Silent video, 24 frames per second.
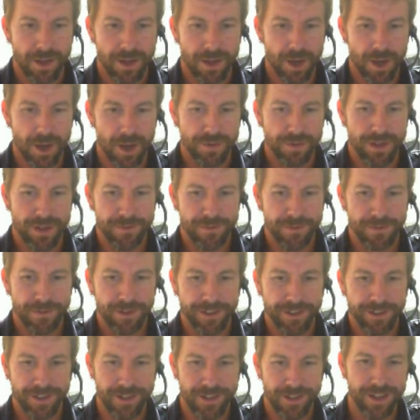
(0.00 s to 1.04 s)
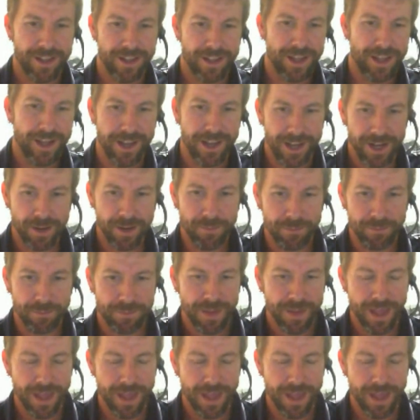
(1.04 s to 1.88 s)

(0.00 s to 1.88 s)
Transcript: Oh, definitely. Um,